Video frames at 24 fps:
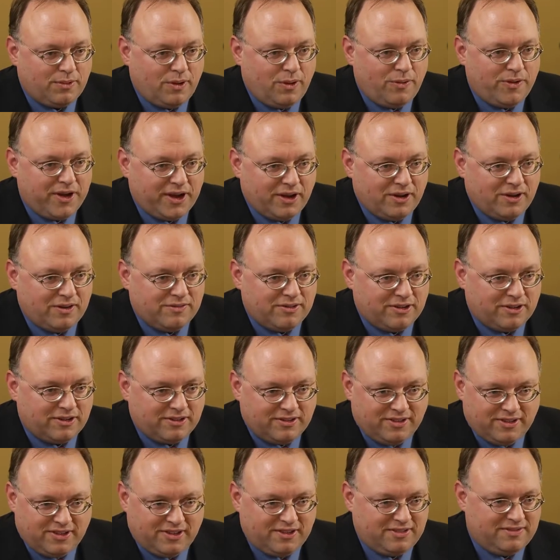rolling over
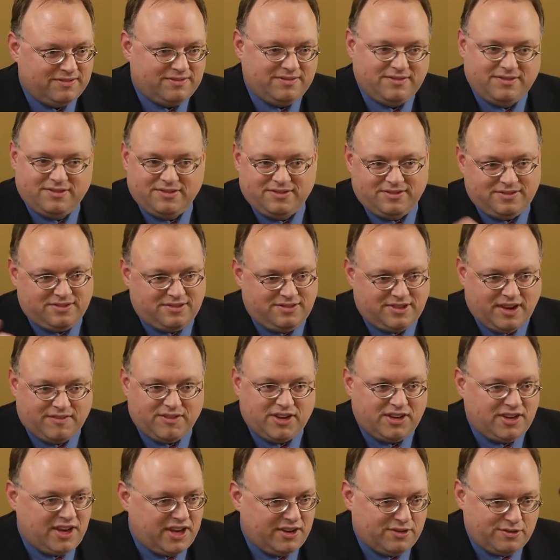the
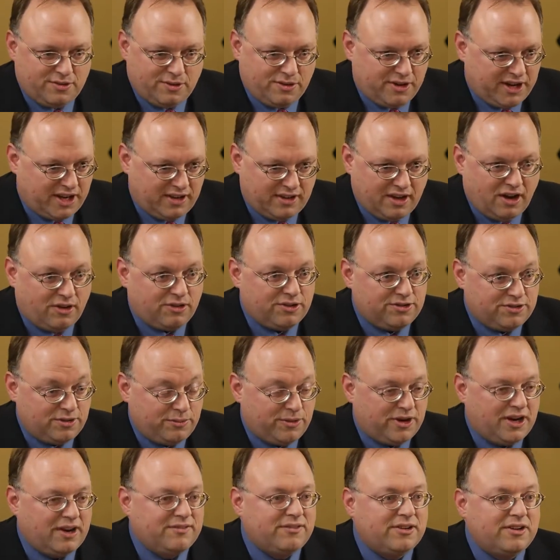$17 trillion or
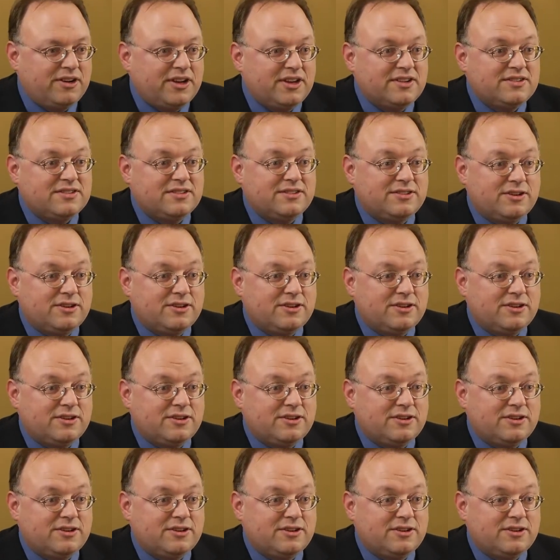whatever it is